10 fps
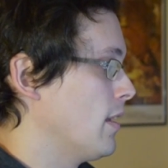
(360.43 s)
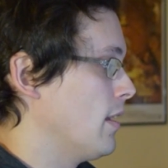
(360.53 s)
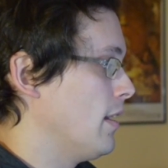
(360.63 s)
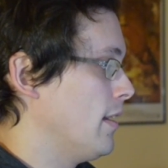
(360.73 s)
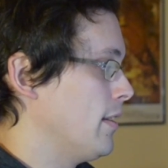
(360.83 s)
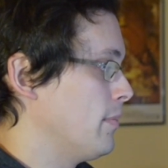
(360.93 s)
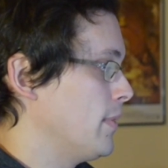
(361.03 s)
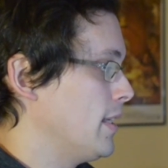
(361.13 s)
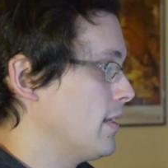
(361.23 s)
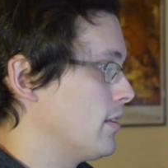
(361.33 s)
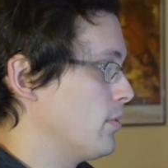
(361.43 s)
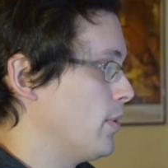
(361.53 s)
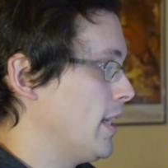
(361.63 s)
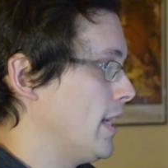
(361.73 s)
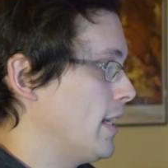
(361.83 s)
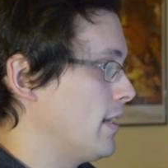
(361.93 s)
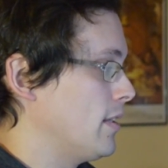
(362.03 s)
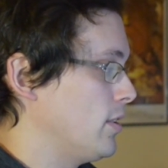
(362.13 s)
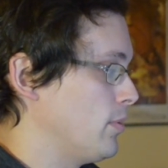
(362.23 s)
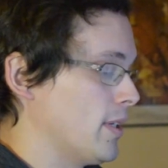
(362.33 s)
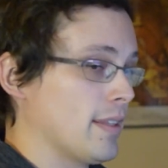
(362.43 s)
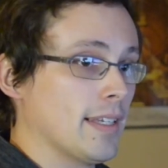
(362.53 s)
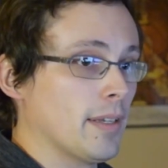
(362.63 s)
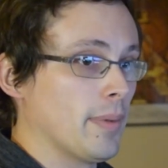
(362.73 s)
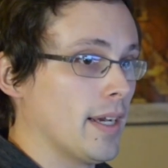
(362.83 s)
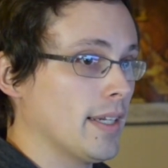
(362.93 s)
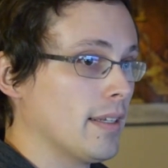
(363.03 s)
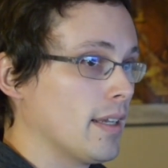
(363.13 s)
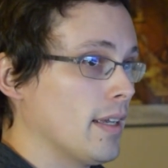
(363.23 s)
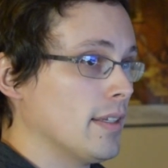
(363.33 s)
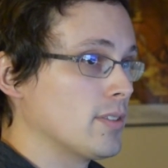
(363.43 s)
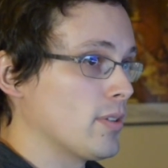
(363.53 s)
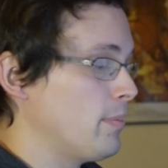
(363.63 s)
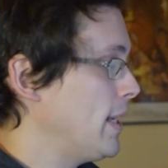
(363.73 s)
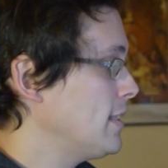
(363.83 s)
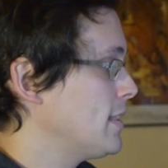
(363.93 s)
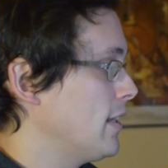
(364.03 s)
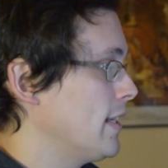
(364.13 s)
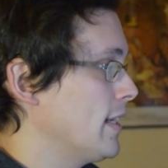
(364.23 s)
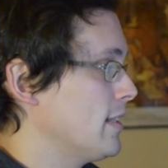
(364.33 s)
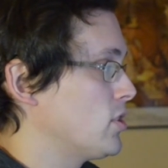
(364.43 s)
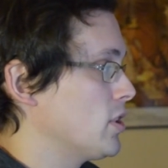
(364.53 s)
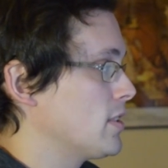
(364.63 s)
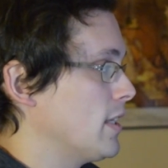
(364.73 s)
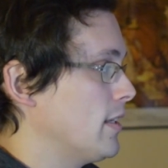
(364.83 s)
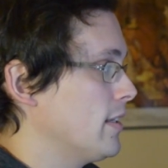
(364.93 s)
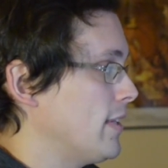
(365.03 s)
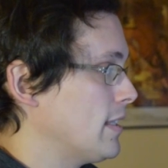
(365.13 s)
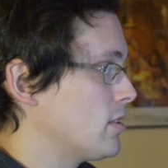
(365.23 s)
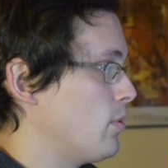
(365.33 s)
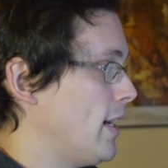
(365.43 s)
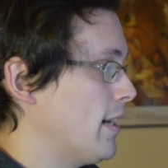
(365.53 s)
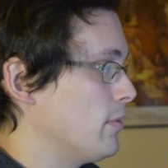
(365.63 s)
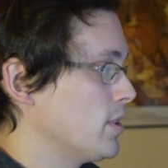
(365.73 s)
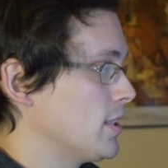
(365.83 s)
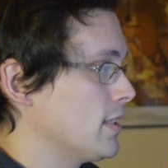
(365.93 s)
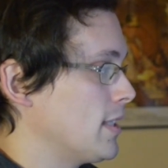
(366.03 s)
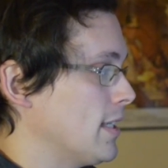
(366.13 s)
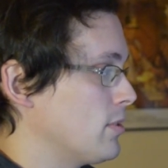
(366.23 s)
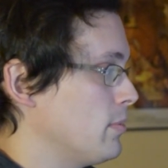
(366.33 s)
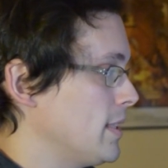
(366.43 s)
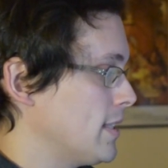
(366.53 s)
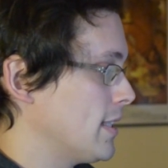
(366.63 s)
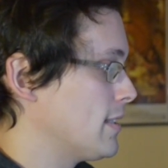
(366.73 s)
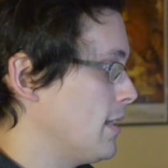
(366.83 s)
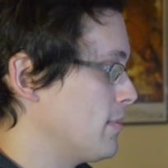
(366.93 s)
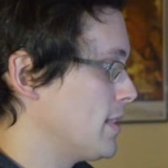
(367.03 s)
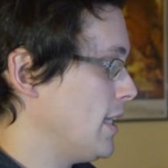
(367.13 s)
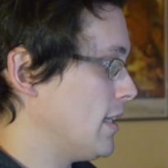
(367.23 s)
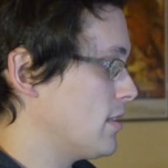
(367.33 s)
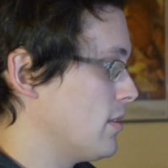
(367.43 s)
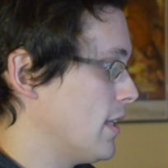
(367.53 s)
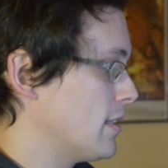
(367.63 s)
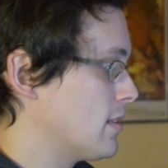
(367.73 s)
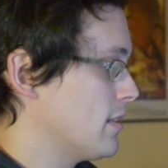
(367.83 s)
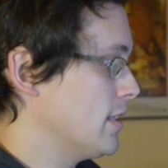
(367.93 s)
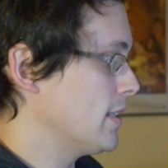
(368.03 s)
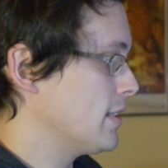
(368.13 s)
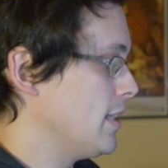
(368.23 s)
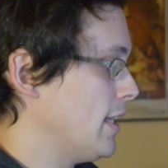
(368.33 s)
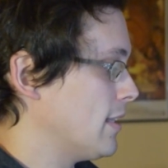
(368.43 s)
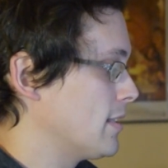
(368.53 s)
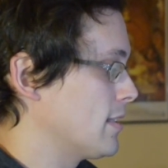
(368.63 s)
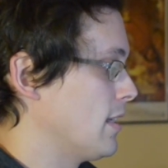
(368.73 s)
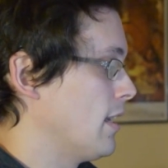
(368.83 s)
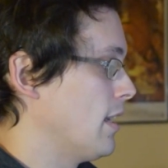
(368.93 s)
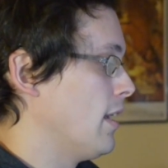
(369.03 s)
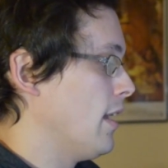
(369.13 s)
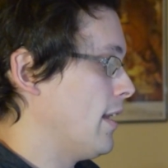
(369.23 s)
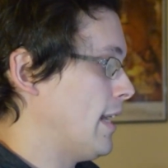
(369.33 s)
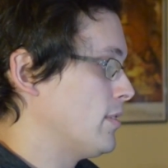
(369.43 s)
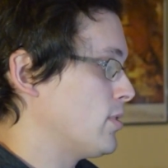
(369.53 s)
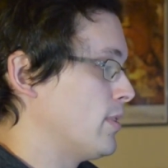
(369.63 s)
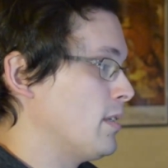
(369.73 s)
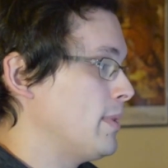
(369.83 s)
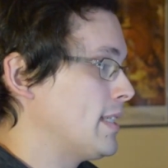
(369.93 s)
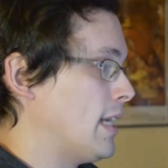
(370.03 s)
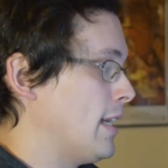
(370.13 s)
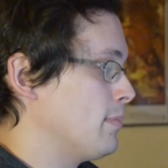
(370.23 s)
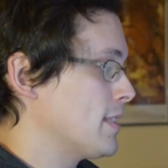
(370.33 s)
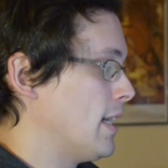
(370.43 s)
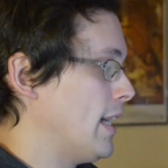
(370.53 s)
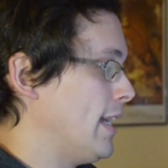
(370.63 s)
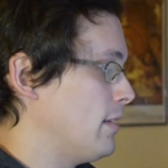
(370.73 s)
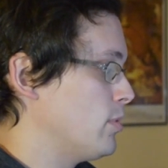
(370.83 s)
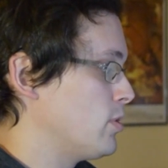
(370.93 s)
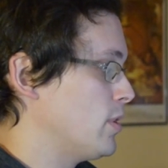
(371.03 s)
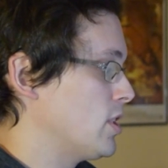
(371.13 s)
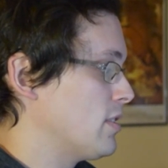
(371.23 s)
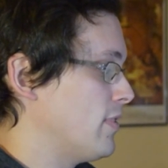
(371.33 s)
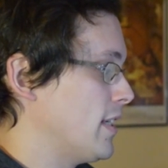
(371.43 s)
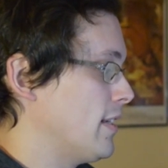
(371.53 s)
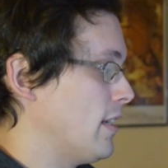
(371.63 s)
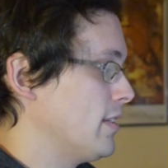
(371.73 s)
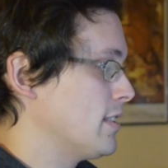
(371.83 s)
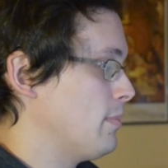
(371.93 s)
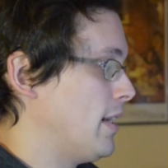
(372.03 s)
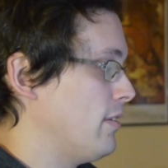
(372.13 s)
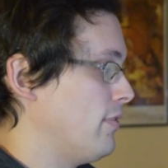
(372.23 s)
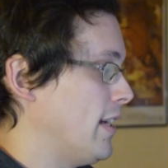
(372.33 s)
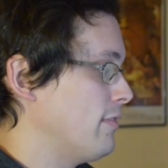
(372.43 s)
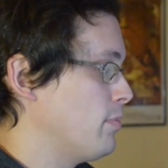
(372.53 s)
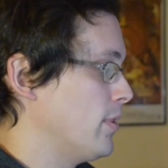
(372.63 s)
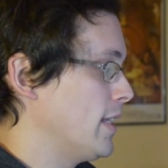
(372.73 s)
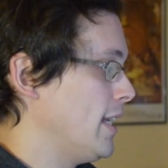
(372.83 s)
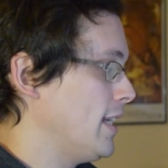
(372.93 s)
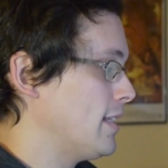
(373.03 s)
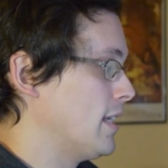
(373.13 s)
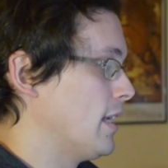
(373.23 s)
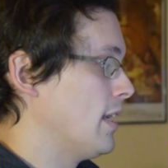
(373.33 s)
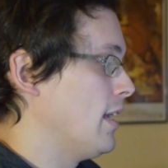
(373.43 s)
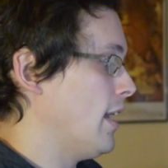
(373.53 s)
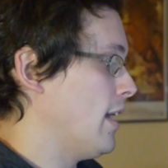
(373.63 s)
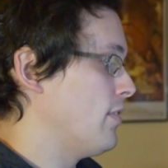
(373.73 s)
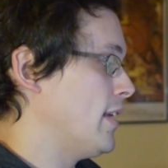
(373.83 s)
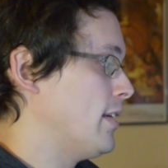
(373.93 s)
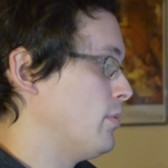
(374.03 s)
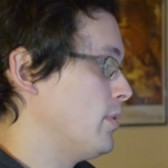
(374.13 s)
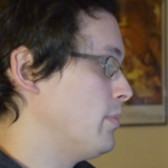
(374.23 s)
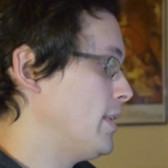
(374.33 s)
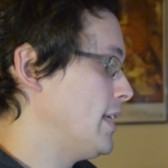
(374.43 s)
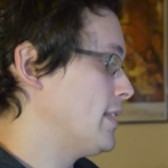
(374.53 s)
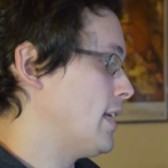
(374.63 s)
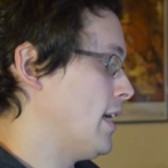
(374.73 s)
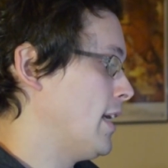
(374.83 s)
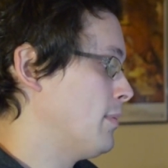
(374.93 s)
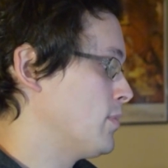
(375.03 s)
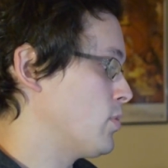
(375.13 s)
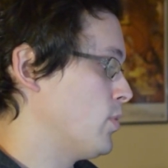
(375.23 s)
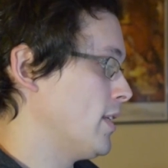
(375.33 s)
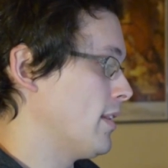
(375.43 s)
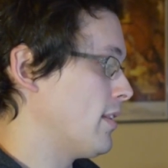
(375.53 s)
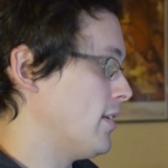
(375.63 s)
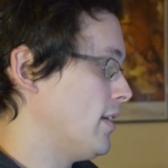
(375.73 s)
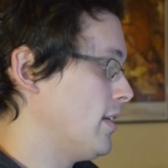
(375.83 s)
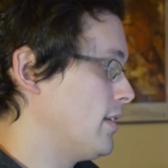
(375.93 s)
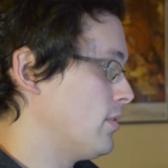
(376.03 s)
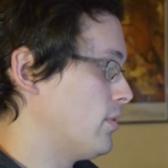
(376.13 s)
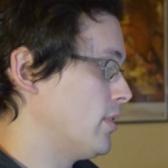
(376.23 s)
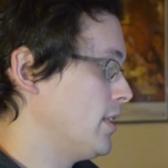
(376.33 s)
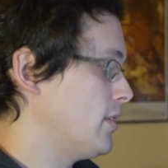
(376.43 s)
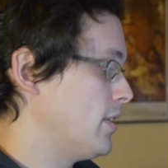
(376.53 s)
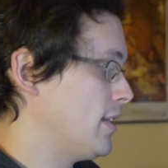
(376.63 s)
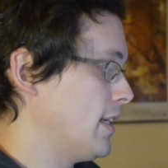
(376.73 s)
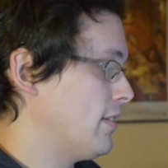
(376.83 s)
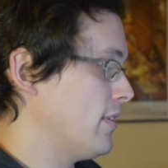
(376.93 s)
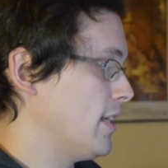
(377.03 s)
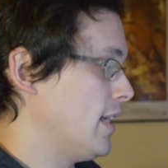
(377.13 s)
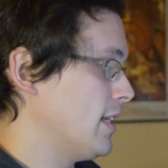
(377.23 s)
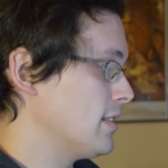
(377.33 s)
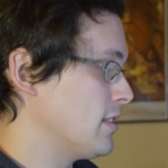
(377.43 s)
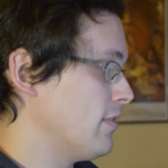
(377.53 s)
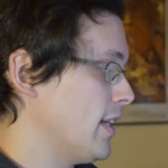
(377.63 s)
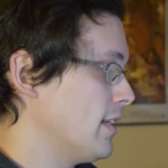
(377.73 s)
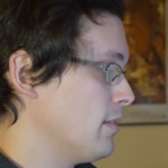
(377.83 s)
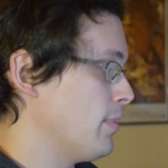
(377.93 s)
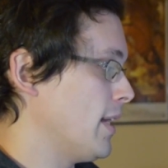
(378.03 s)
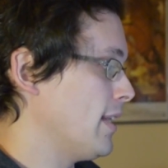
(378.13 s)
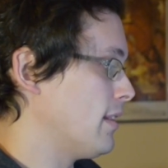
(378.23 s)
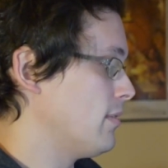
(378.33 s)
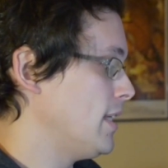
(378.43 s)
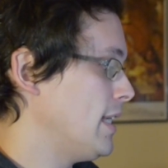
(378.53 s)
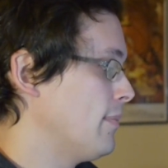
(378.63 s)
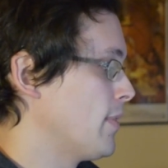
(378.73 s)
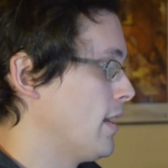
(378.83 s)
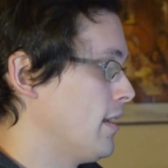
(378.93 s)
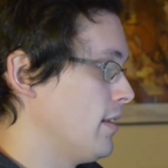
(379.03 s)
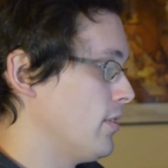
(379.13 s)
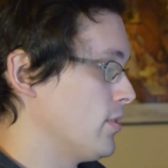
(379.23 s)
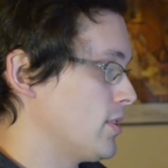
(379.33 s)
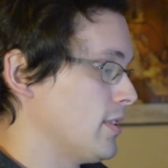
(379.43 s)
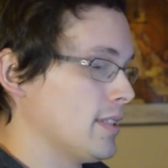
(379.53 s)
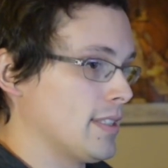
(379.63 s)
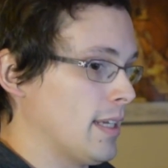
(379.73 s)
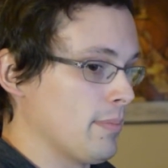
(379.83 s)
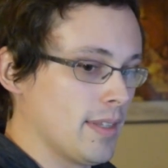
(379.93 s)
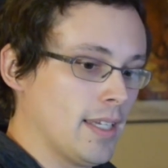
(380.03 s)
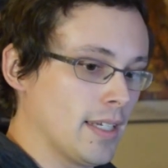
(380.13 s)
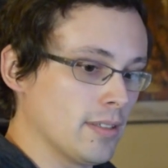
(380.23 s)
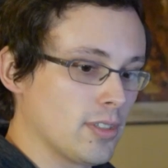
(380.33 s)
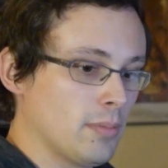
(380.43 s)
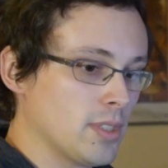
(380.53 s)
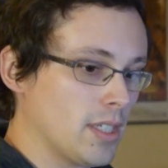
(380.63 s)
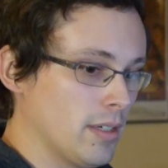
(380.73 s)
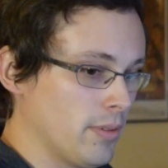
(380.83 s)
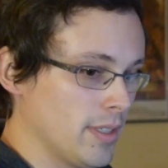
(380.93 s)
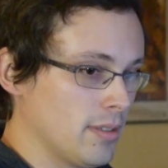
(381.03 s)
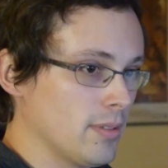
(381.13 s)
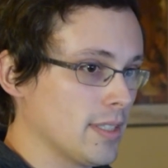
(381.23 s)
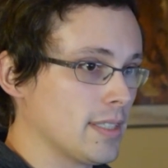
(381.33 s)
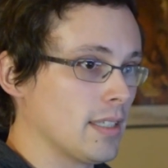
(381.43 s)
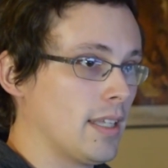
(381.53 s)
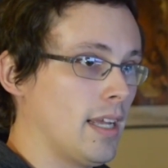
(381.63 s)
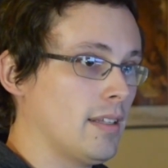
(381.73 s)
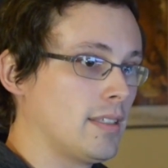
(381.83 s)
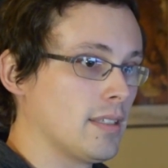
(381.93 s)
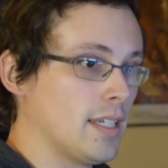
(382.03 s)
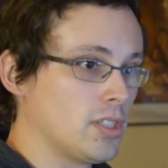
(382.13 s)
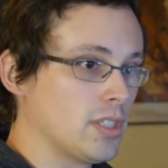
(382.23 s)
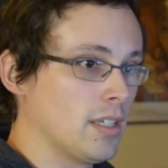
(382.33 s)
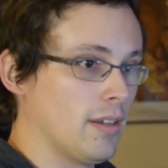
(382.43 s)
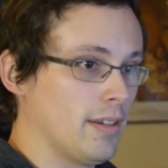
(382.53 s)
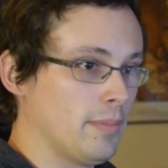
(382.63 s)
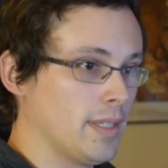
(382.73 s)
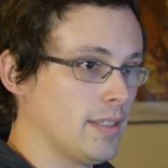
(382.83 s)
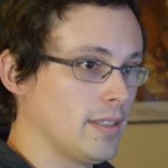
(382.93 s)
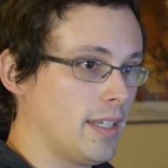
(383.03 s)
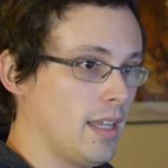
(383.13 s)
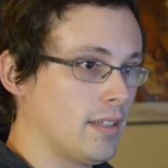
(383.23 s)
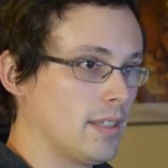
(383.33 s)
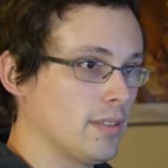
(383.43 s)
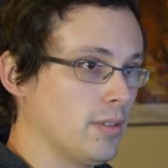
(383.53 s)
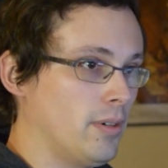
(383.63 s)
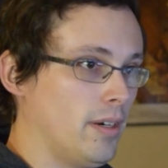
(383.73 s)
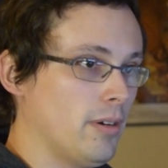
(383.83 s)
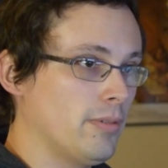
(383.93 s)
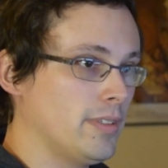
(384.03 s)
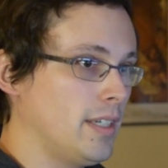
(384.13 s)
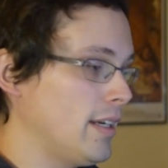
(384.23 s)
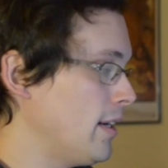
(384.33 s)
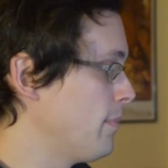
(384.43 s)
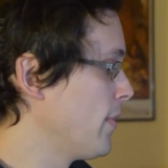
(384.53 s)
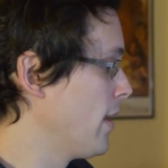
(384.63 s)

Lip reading: Either way you want to think about it. So the base area is just the area of that square, which in this case will be 6 times 6, so that's 36. And now it's going to be times the height, which we just figured out is about 5.8, and then it will be times 1/3, or you could think of it as divided by 3. Those are the same thing. So I'm just going to run through this little calculation on my little calculadora over here.